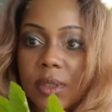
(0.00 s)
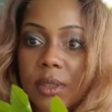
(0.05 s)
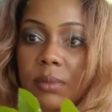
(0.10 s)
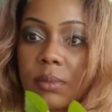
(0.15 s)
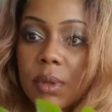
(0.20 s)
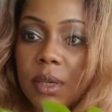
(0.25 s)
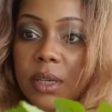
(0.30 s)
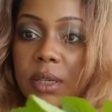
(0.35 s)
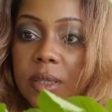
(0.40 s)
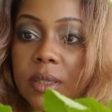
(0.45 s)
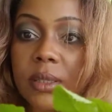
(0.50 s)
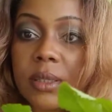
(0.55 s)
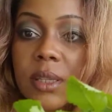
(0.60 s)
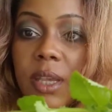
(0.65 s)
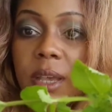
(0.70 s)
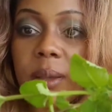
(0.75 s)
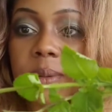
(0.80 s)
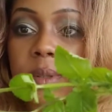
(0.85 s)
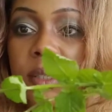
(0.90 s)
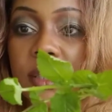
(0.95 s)
smells
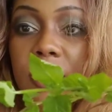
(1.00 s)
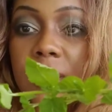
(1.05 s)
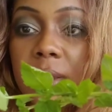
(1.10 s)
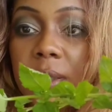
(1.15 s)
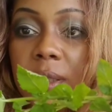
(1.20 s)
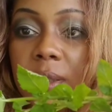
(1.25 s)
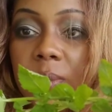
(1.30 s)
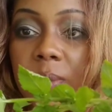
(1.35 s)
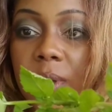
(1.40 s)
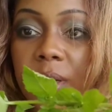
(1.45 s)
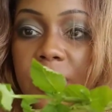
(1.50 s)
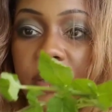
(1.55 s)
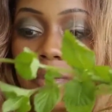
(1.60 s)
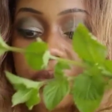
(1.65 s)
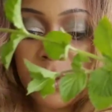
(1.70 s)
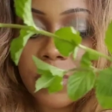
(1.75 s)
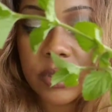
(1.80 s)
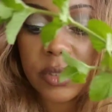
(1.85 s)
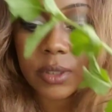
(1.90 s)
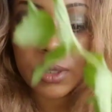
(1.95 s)
absolutely
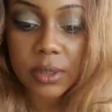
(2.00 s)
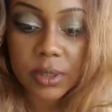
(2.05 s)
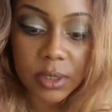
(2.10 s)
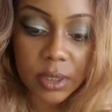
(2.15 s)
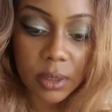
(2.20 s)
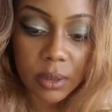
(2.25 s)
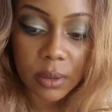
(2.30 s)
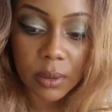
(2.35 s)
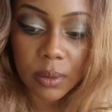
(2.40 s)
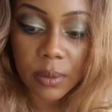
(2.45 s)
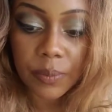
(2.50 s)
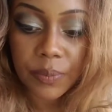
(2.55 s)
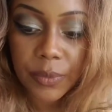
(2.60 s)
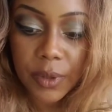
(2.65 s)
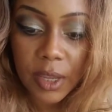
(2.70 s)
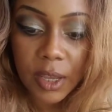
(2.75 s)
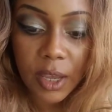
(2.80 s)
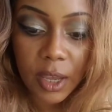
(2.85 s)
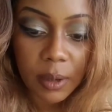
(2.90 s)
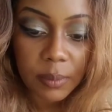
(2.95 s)
wonderful. So
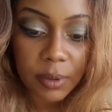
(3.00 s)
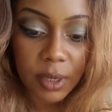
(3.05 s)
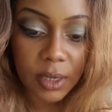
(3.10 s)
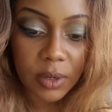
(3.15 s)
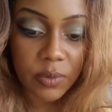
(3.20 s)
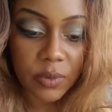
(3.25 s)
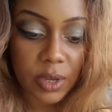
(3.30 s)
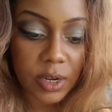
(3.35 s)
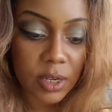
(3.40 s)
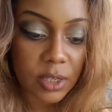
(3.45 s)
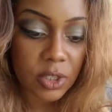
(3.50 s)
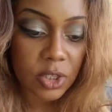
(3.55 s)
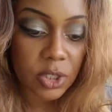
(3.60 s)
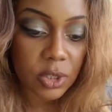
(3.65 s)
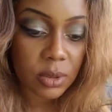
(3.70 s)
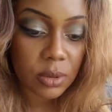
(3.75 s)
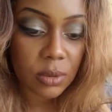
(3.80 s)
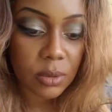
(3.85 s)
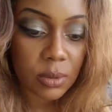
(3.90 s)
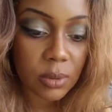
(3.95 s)
I'm getting ready
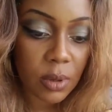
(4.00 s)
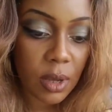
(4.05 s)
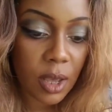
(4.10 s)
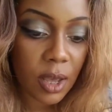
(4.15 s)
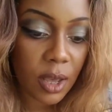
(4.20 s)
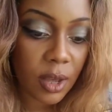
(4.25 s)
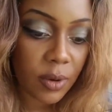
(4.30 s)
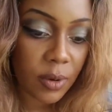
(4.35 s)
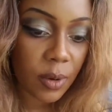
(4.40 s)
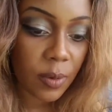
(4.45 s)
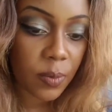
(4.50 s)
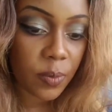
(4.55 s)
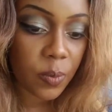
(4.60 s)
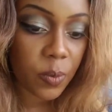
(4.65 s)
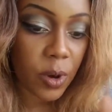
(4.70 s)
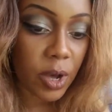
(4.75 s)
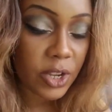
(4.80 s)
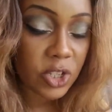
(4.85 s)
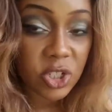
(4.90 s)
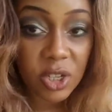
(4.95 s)
to
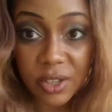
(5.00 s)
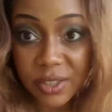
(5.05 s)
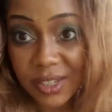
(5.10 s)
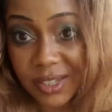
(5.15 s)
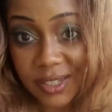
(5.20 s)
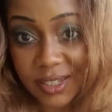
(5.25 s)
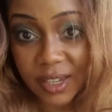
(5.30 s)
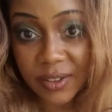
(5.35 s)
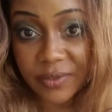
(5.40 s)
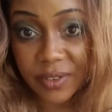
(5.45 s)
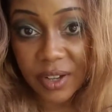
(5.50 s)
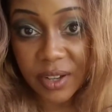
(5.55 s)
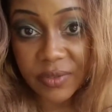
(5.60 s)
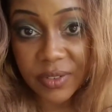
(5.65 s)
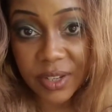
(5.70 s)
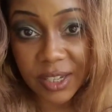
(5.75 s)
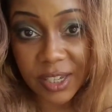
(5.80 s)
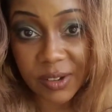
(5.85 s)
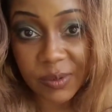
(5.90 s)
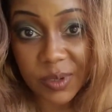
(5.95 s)
wash all this stuff off
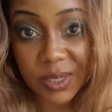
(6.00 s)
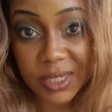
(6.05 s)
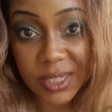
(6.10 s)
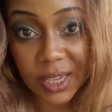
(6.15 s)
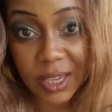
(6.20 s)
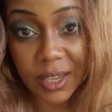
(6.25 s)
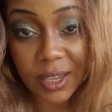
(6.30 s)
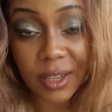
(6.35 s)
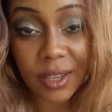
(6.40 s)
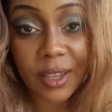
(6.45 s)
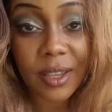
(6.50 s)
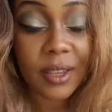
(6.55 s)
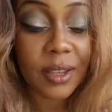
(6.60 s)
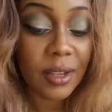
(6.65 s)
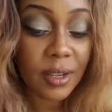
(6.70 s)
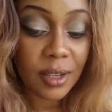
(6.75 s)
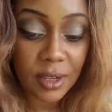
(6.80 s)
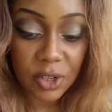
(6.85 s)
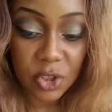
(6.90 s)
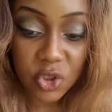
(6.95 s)
like I was saying.
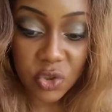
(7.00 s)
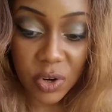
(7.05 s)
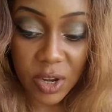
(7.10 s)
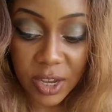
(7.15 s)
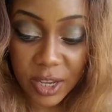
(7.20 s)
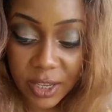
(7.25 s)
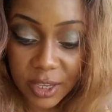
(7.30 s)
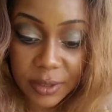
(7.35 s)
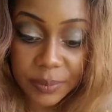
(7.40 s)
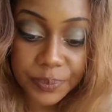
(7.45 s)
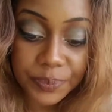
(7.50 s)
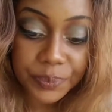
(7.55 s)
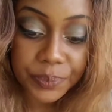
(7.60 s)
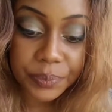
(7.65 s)
gonna dry it.